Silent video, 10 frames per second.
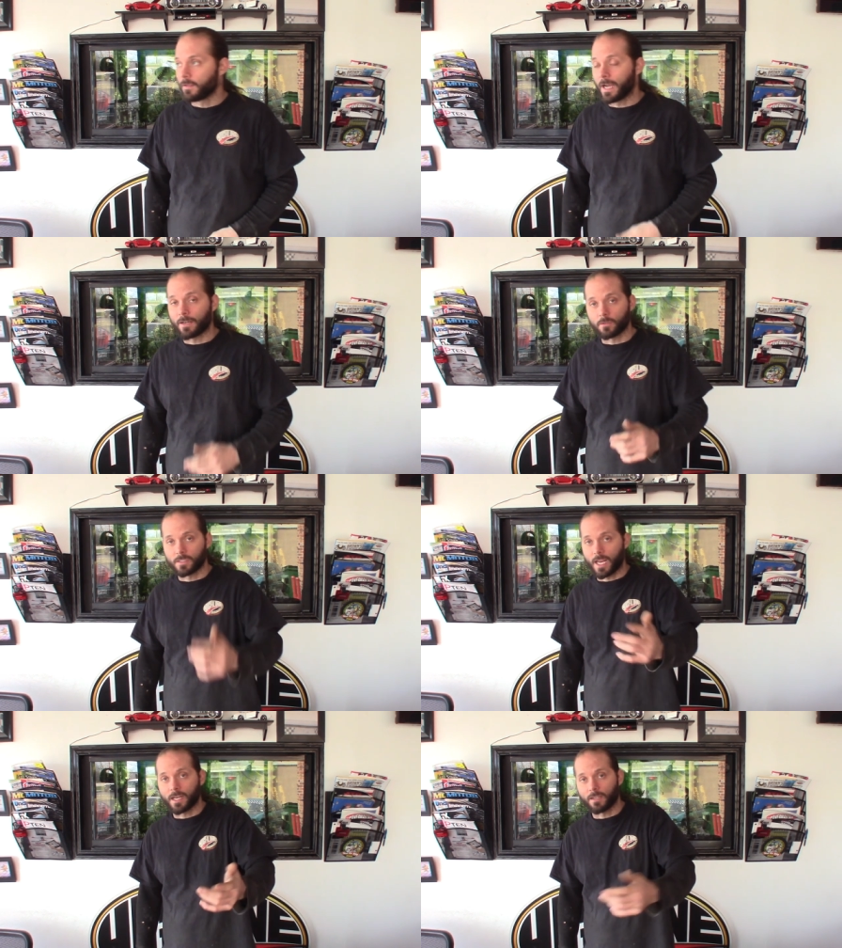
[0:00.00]
Doctors
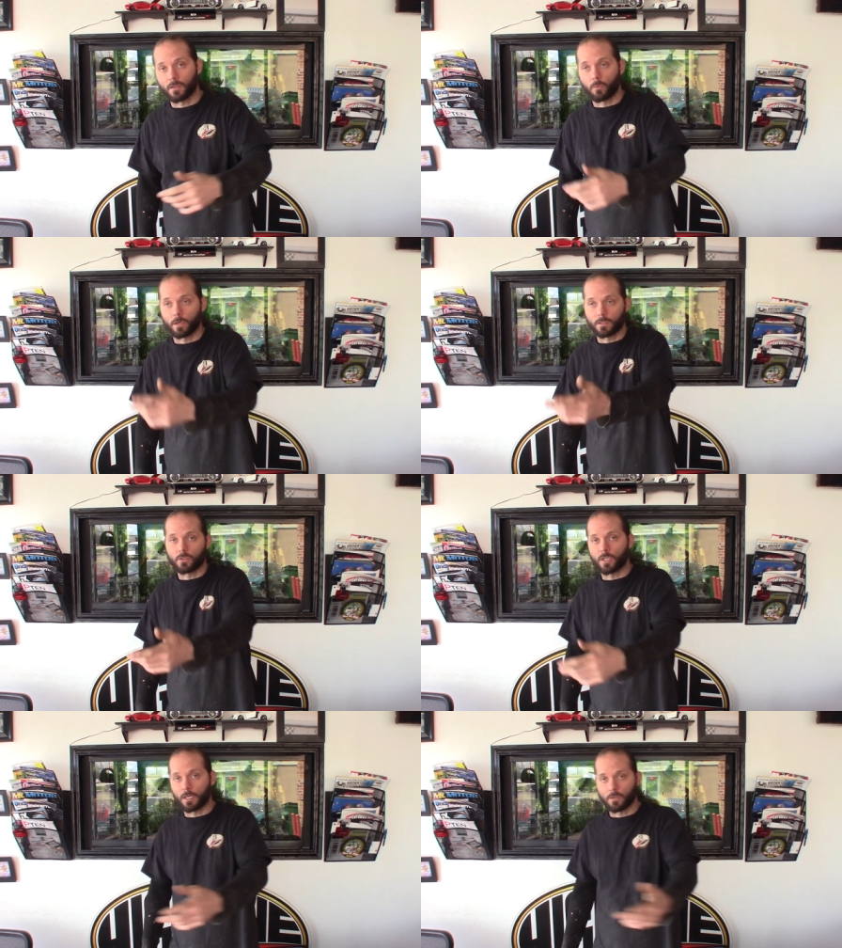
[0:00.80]
can't get to work to
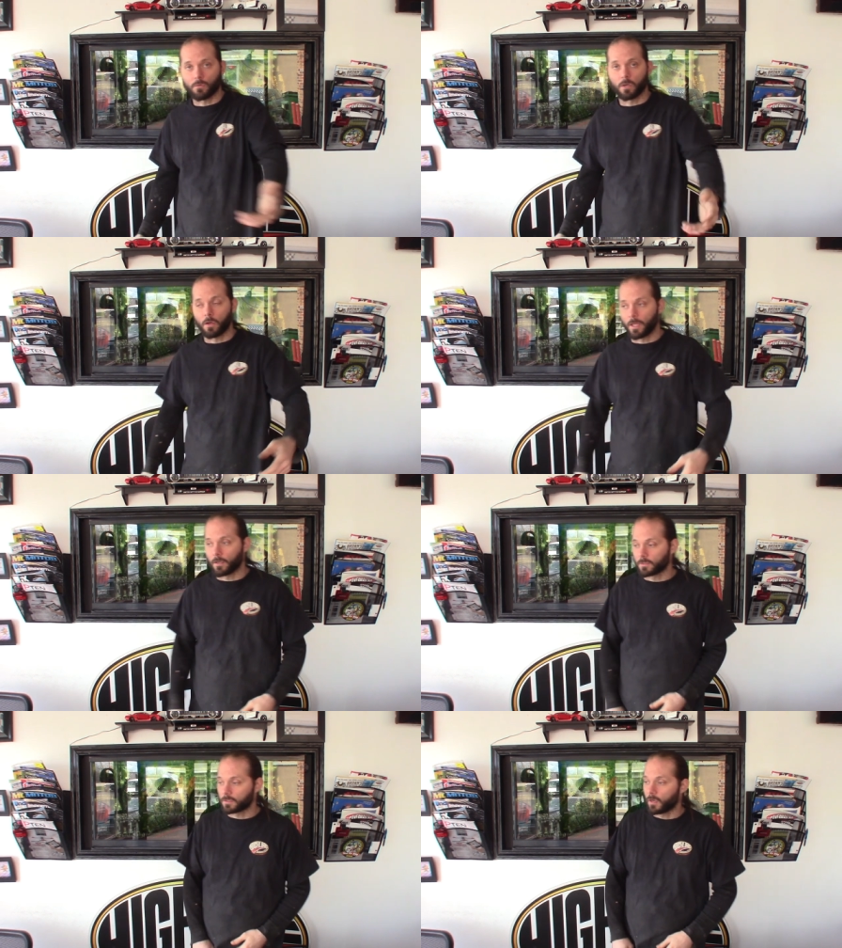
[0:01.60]
check you and all that
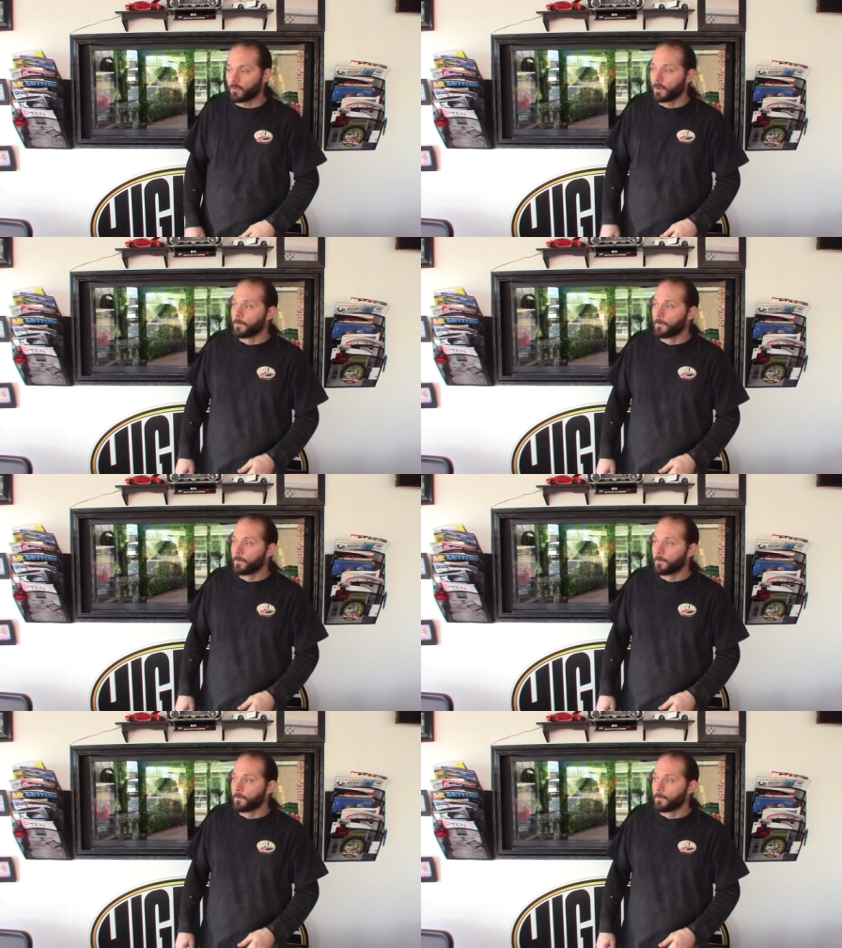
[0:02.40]
other stuff.